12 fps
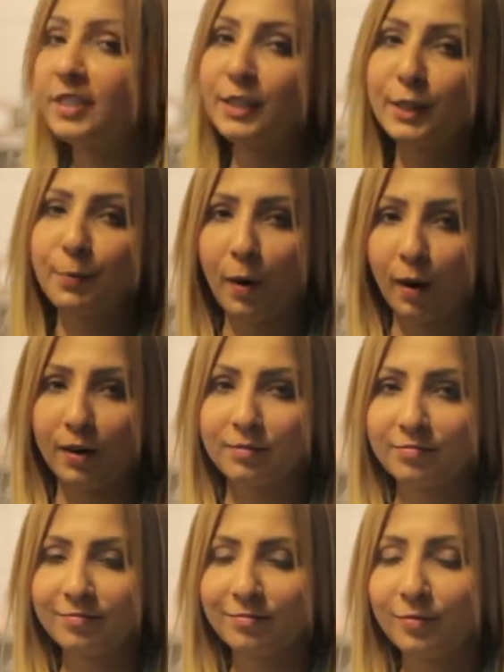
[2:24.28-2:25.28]
is the
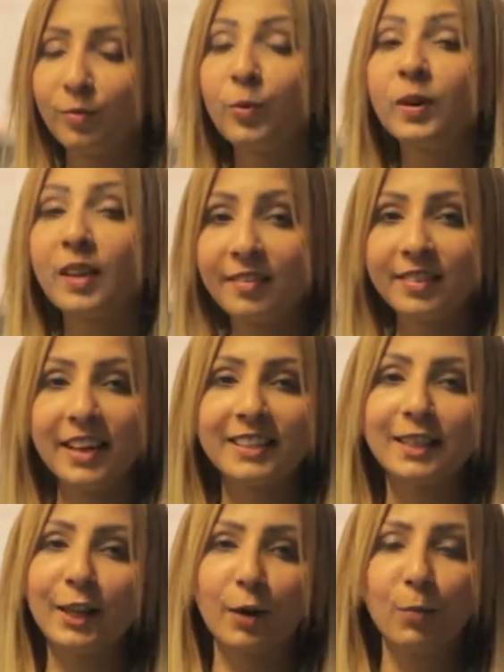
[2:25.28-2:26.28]
part where life
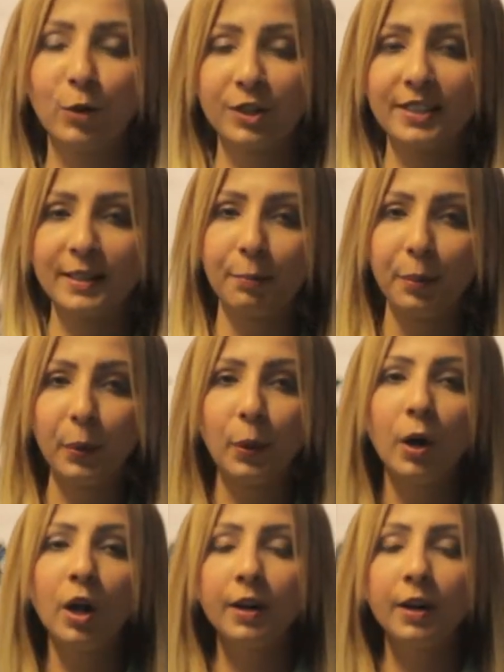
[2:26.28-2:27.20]
gets a little more simple.